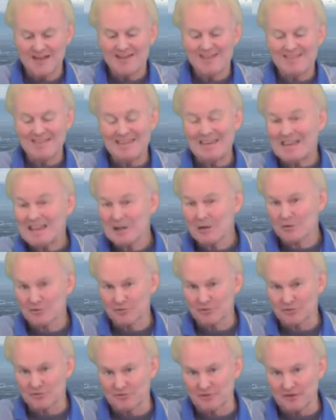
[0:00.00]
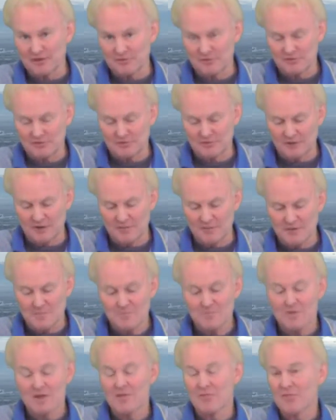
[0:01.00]
The Eagles are 6-7.
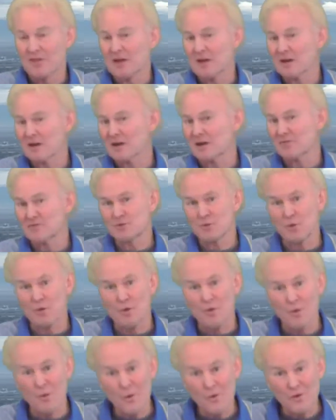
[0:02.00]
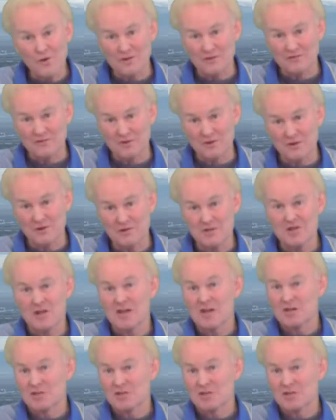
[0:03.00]
They got off to a horrid start.